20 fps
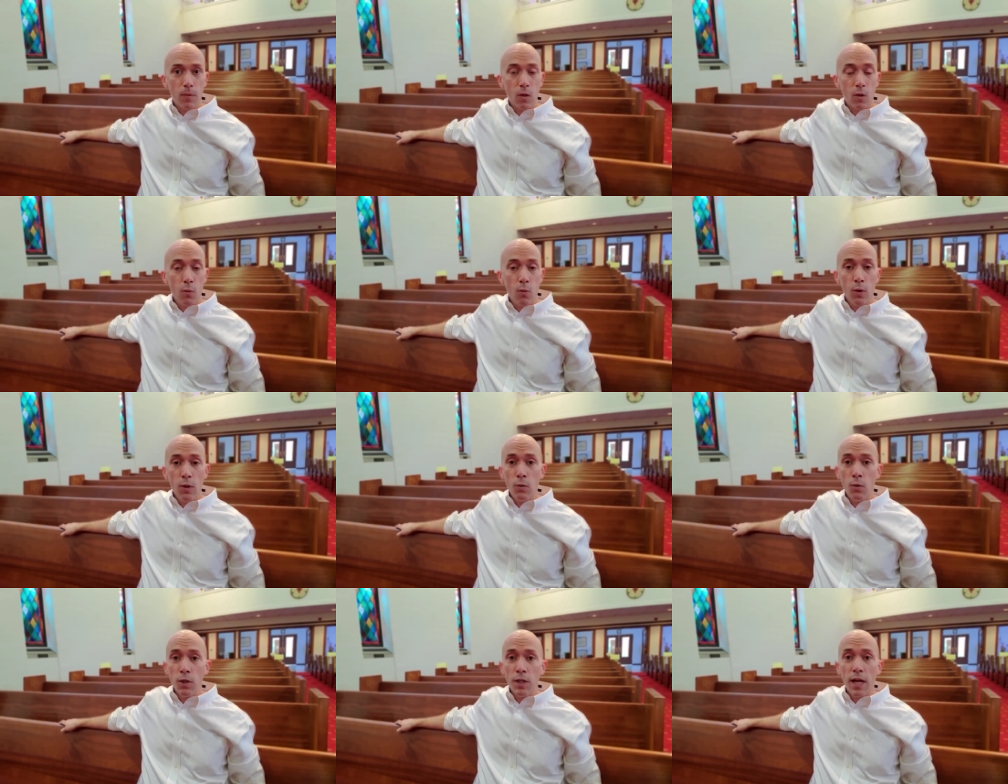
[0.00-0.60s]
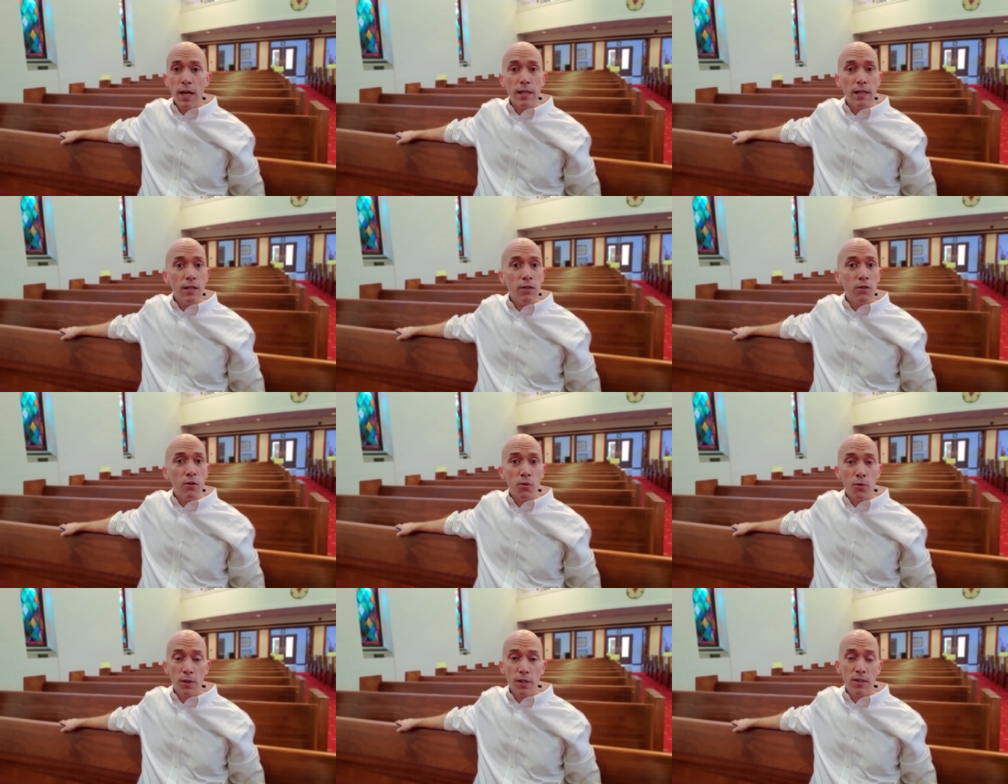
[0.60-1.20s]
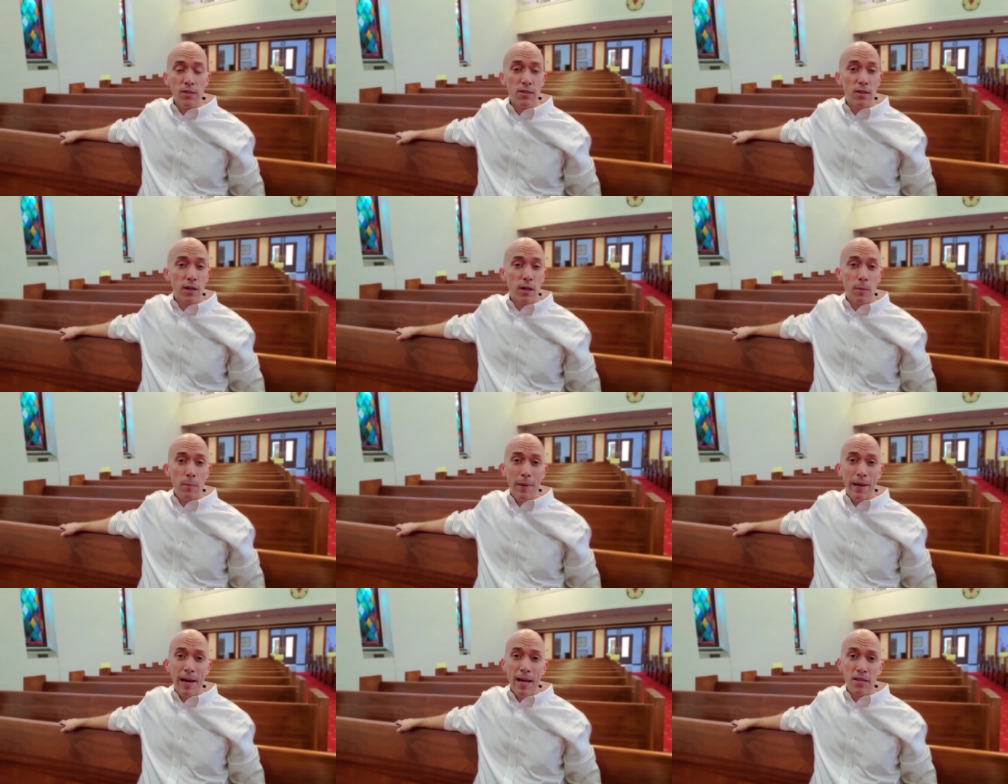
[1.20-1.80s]
We will not increase the
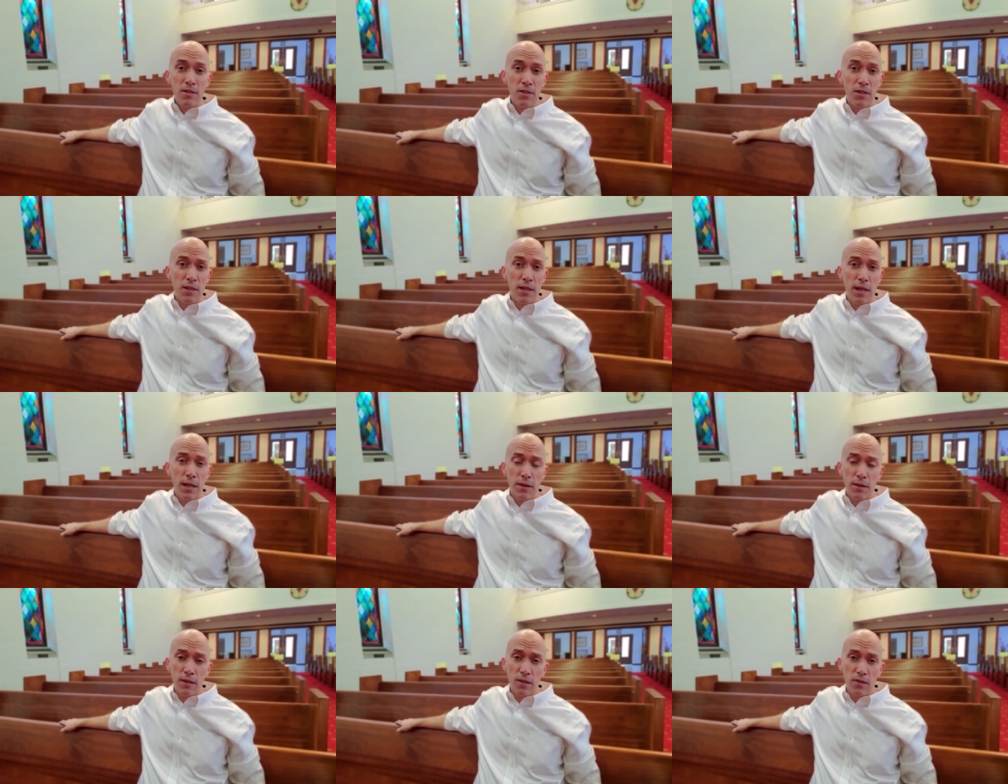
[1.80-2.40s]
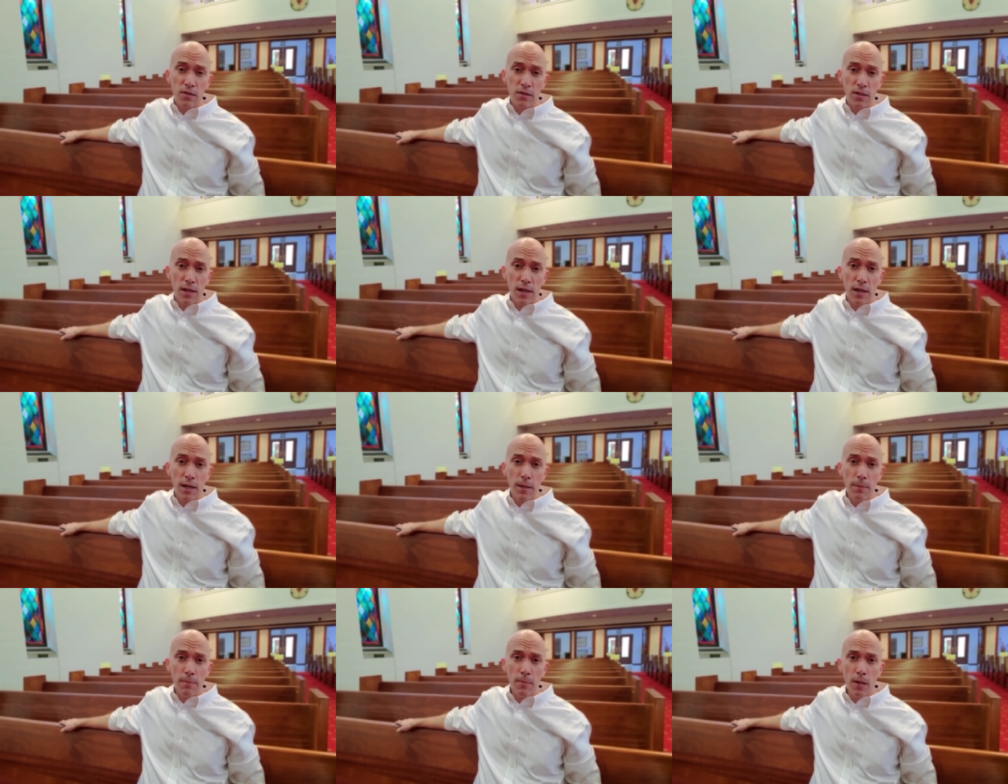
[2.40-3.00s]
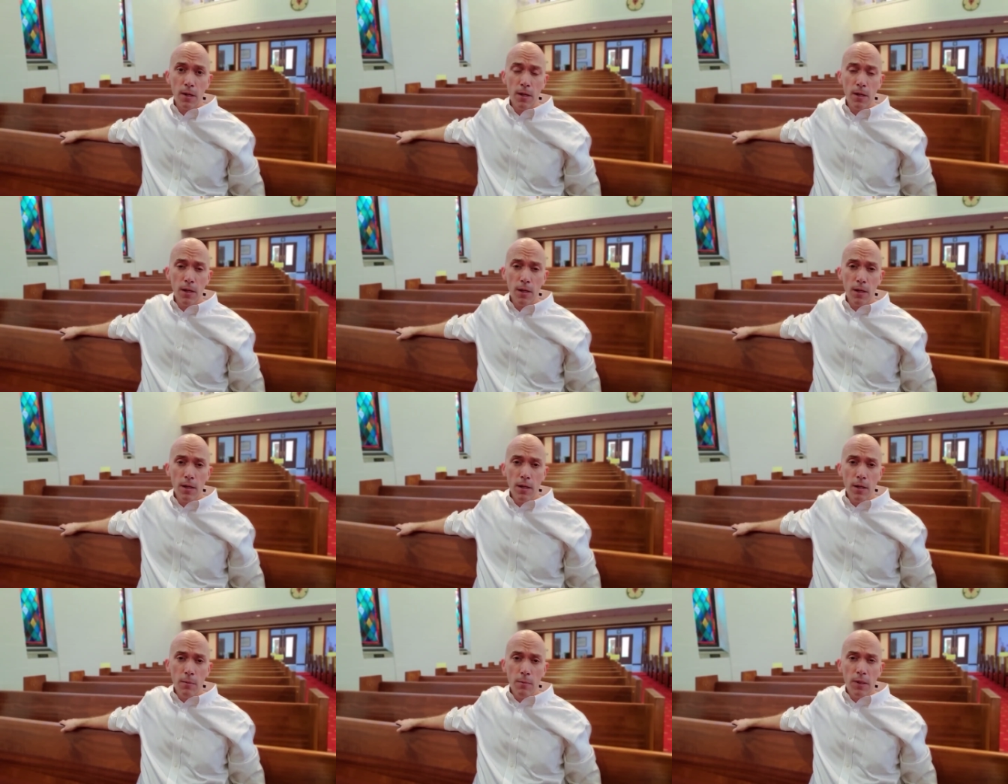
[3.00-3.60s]
capacity at this time
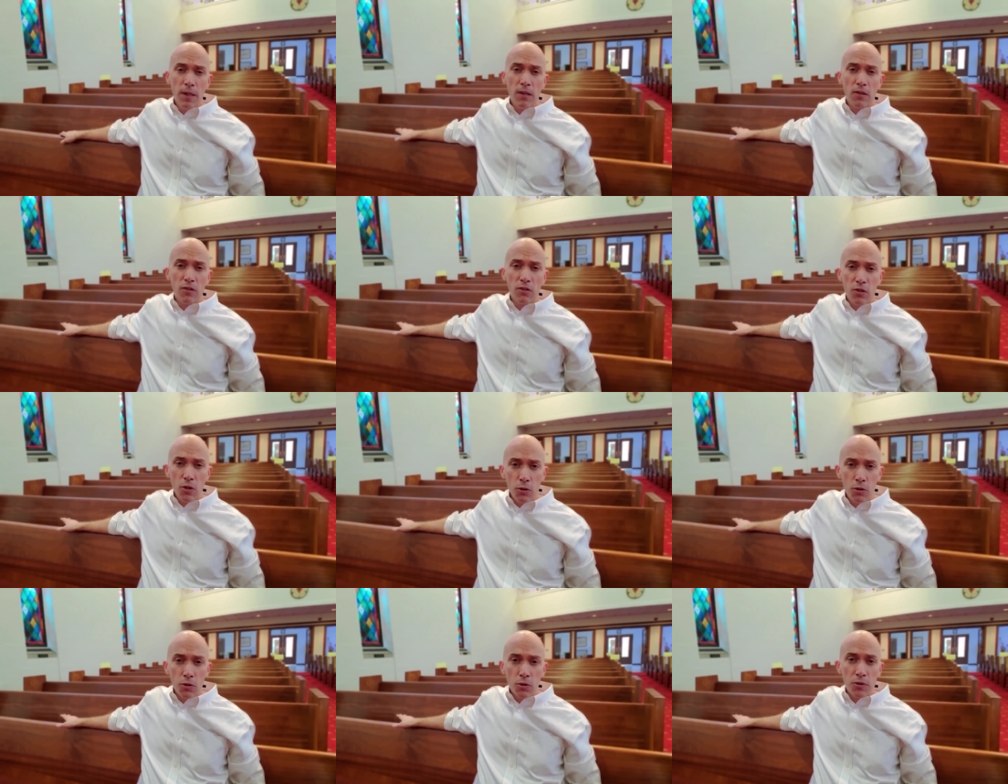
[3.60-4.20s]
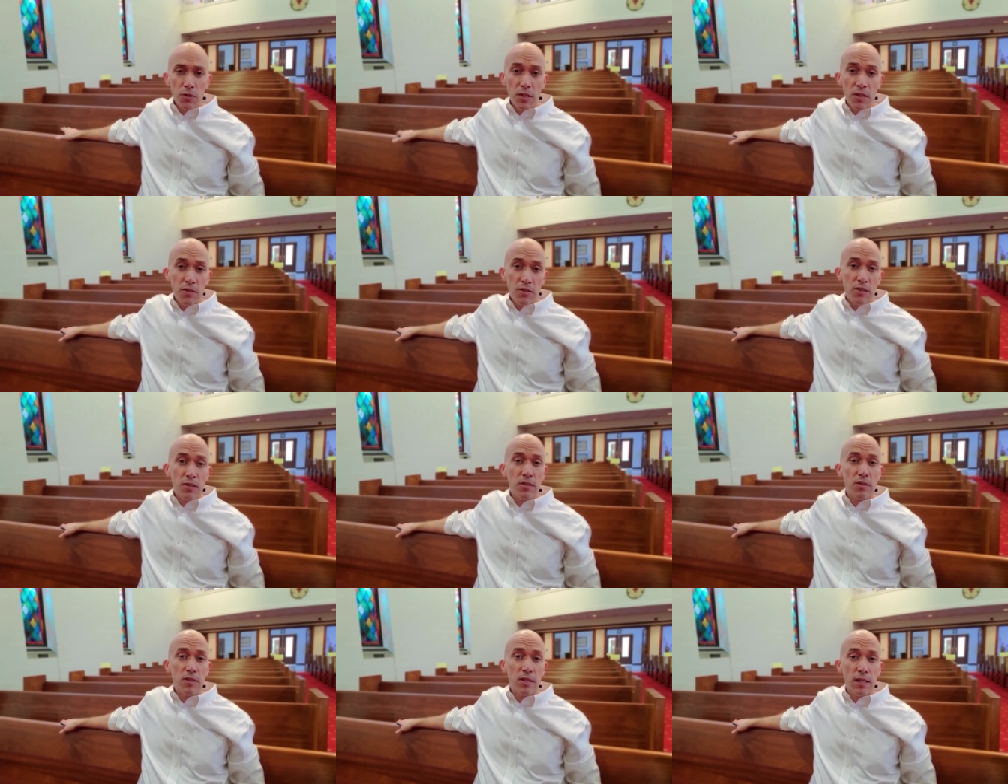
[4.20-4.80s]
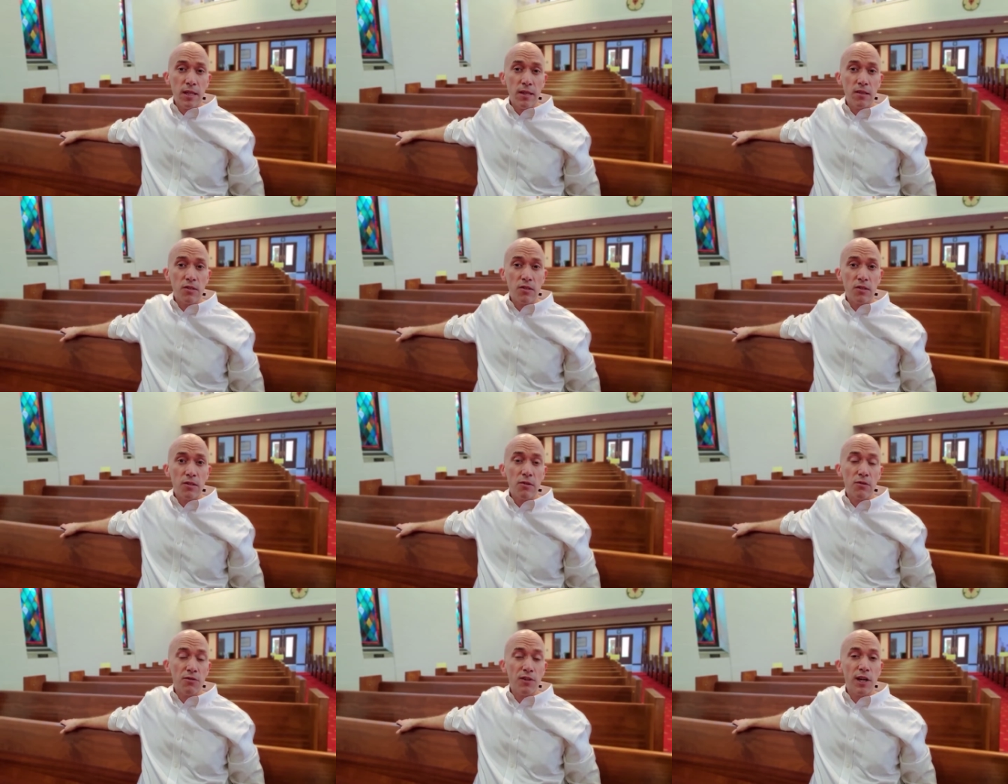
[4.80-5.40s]
because social distancing is
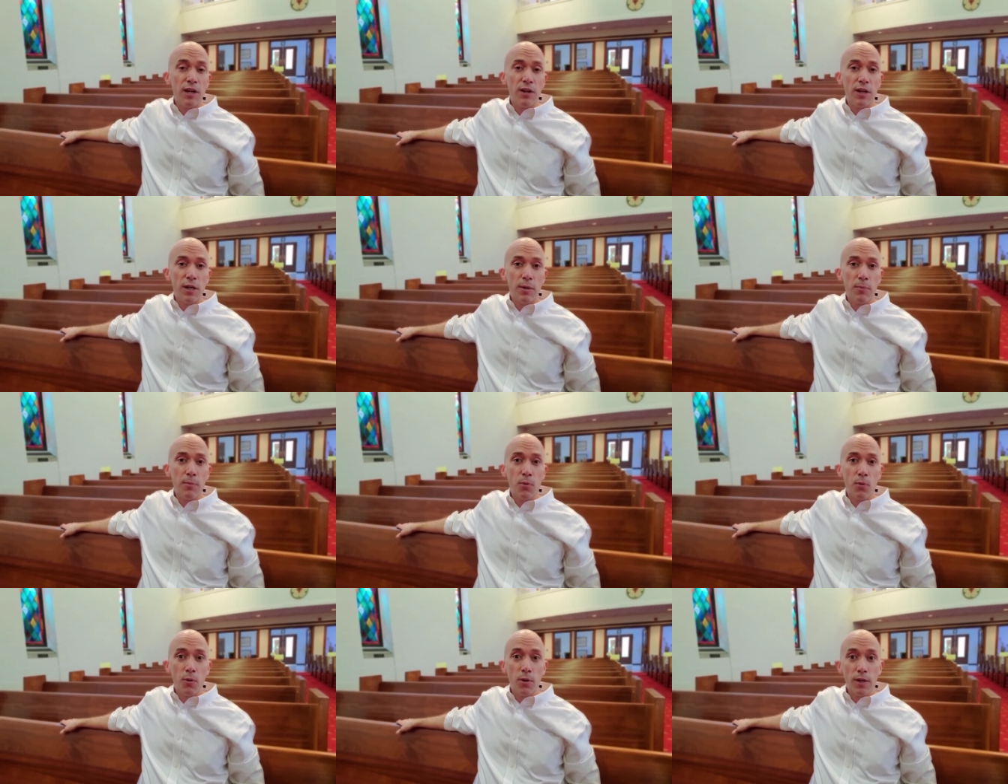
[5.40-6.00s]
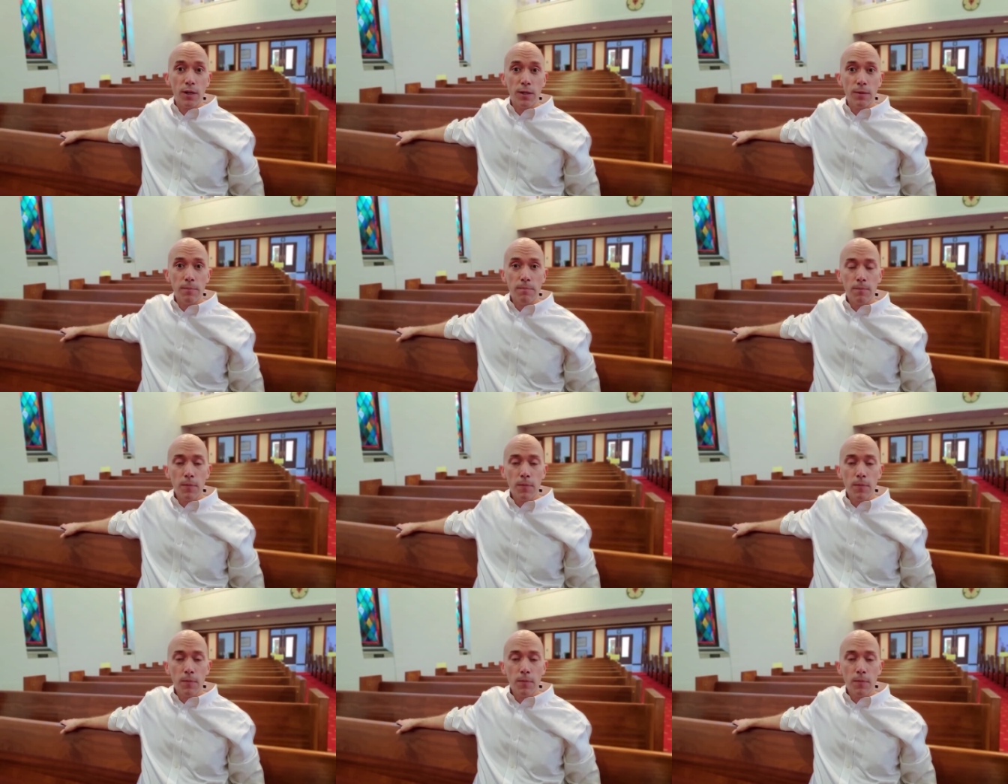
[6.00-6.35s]
still very important.